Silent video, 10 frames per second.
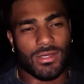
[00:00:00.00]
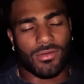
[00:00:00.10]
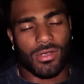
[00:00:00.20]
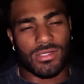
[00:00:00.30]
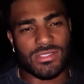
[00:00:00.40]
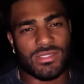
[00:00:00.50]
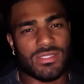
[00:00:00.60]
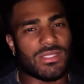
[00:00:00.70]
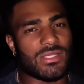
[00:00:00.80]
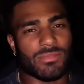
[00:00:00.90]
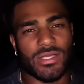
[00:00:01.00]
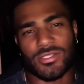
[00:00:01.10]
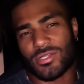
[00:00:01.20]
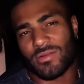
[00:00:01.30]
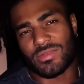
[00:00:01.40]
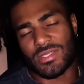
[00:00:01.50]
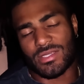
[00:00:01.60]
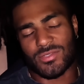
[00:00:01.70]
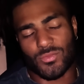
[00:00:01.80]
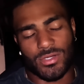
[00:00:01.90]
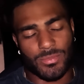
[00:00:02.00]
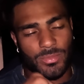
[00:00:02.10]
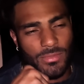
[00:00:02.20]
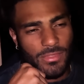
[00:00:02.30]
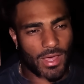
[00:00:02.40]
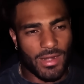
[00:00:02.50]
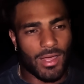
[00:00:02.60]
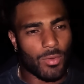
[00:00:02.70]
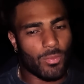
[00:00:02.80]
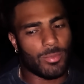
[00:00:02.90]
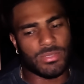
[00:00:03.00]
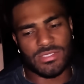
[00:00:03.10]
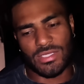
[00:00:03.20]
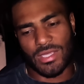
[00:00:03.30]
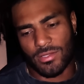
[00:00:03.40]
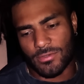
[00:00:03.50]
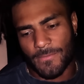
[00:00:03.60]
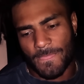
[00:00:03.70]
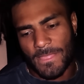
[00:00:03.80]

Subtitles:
crossing the T's, making sure everything is well thought out, well put together.